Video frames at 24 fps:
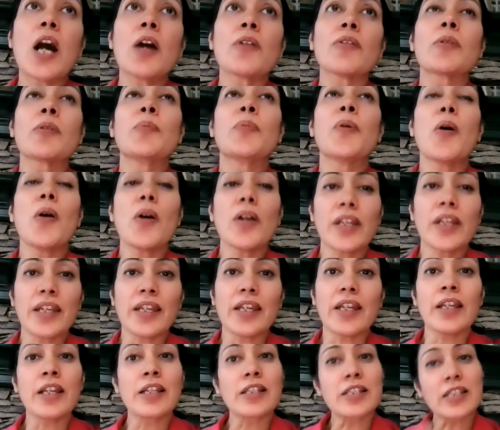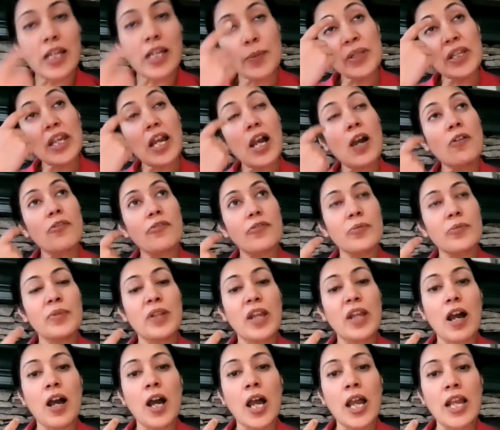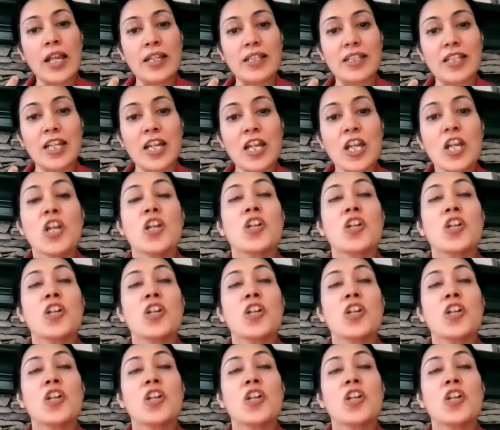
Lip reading: out of the body and it's coming out from the eyes.